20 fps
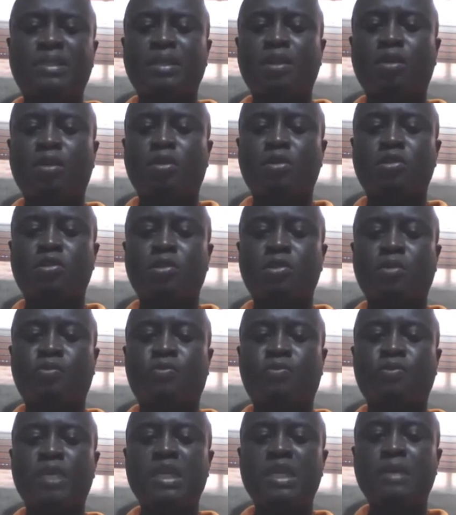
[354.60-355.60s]
lots of
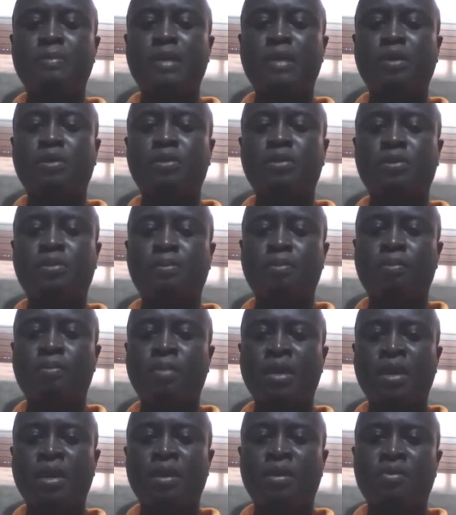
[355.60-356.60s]
emails
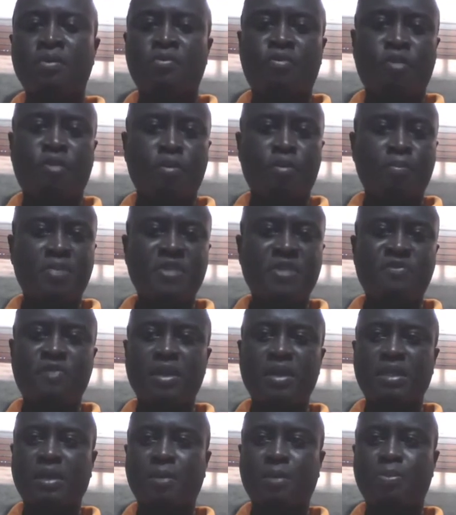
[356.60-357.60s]
from
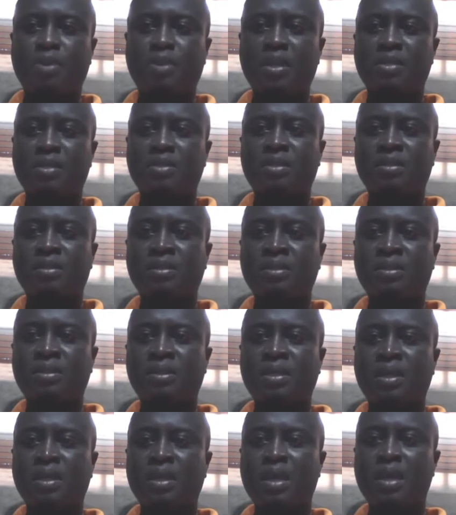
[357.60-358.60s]
different companies
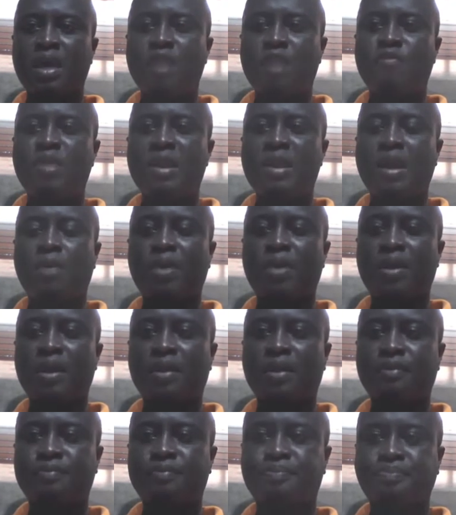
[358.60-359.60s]
every now and
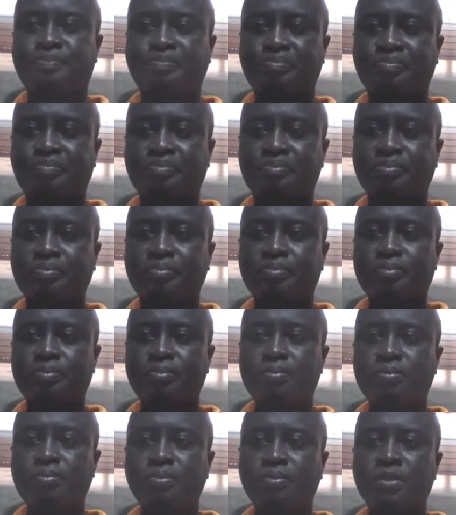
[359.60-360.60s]
then.
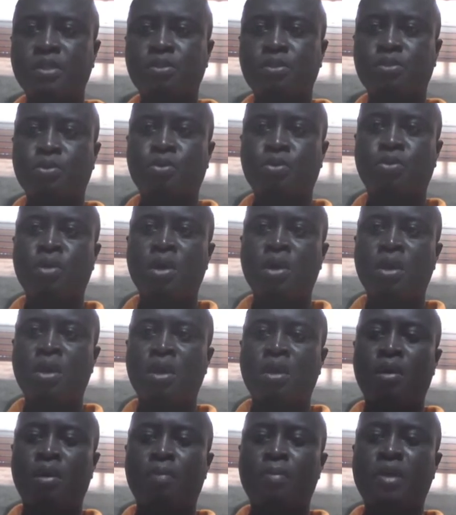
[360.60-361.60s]
So
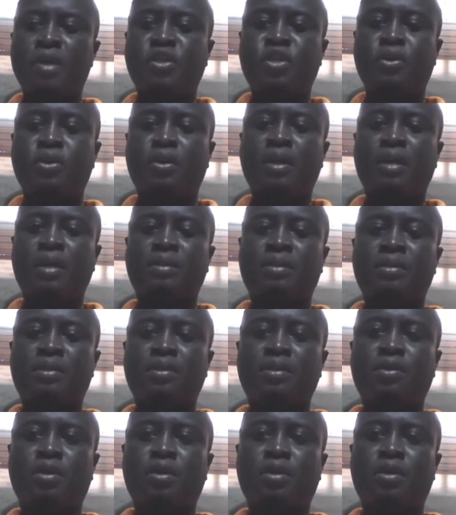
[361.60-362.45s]
make sure that your